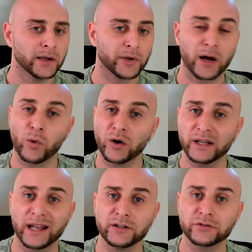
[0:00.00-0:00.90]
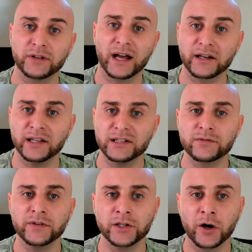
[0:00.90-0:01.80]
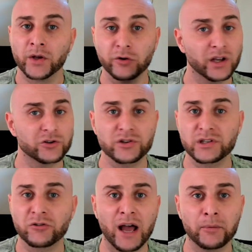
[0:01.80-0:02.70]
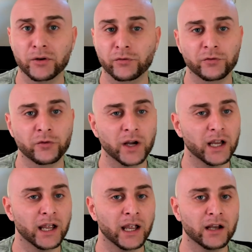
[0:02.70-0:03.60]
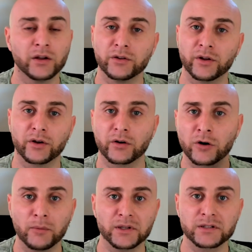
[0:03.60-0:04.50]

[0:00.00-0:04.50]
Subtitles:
but I won't get into that in this video. You can just grab it for free in the comments